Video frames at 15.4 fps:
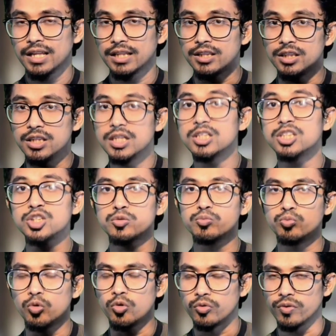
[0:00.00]
This
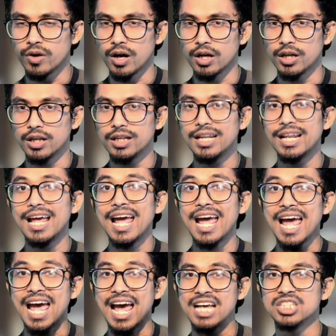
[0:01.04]
mobile
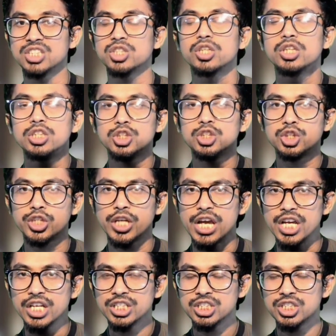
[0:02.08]
has
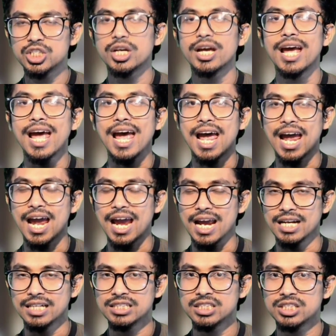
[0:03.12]
changed
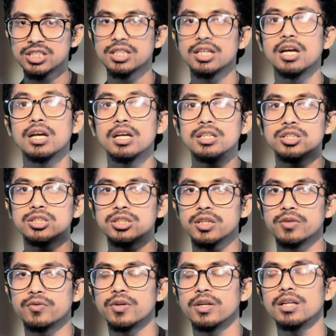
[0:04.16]
hands
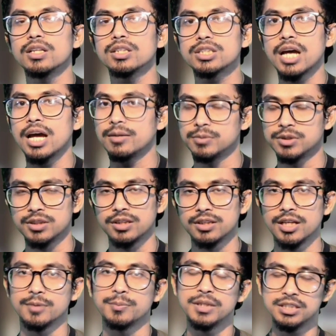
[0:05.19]
several times.
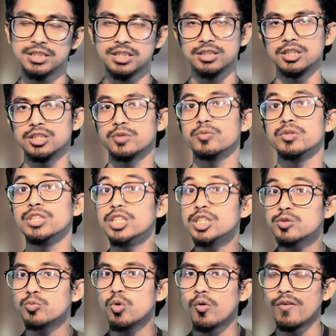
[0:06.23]
That means
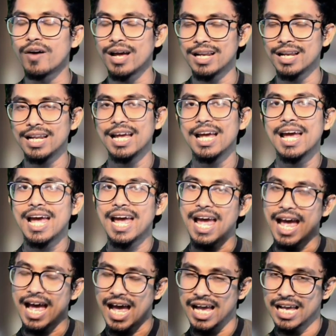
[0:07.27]
this mobile
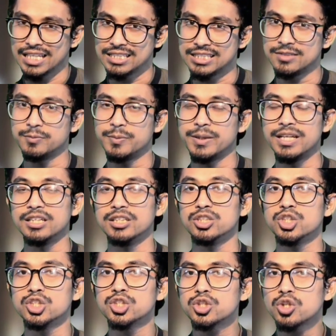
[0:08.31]
has
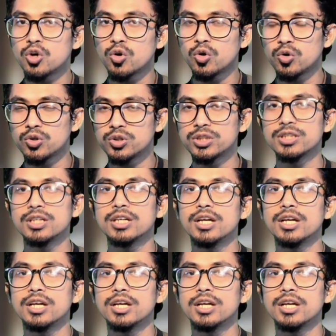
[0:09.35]
been sold